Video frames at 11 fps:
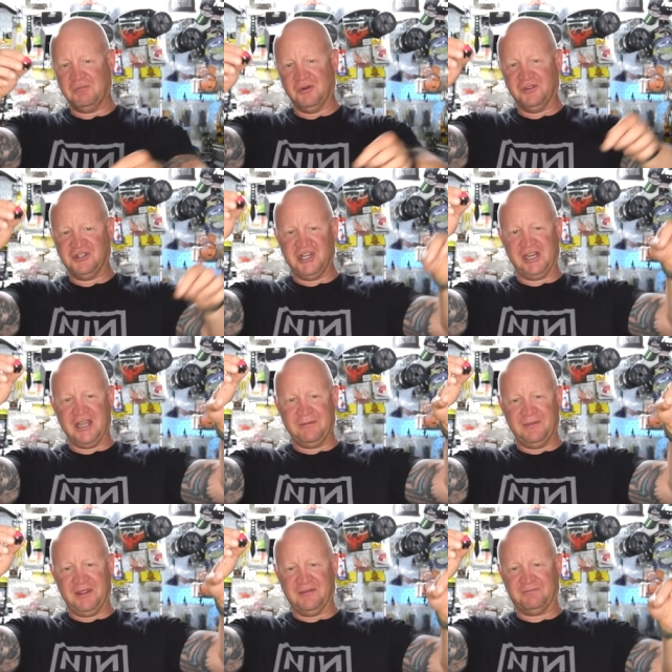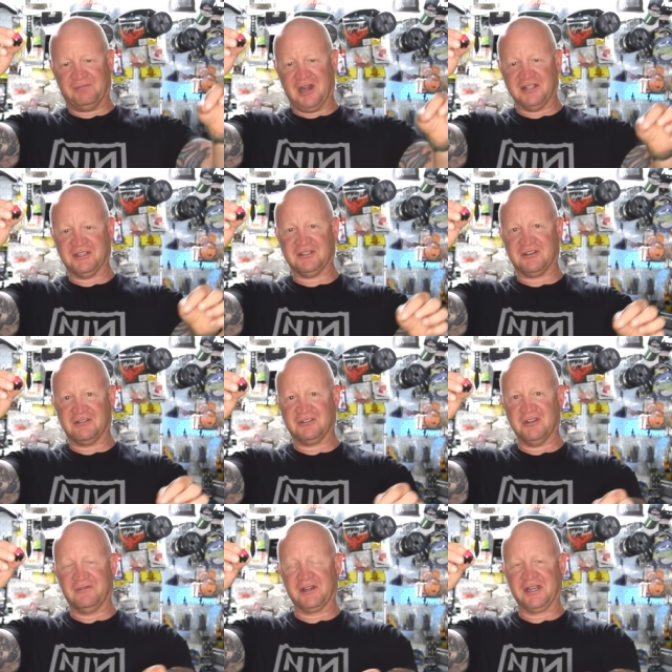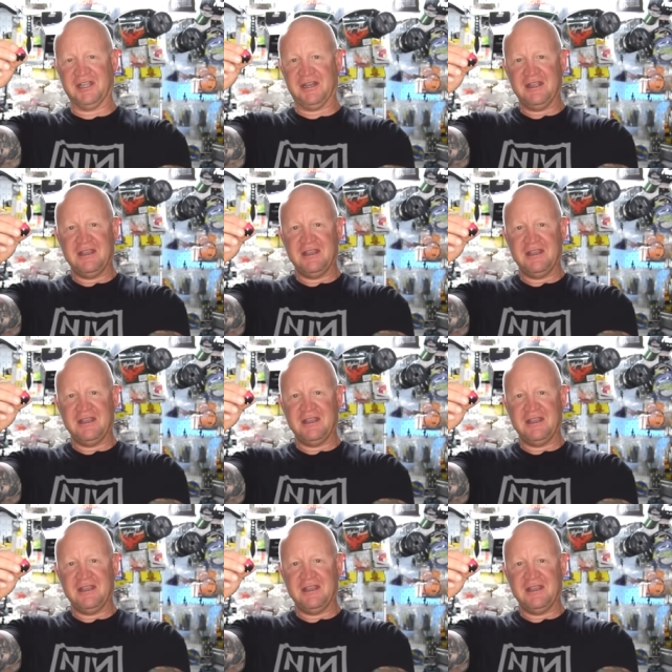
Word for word: pull the jig up, and the process starts over again.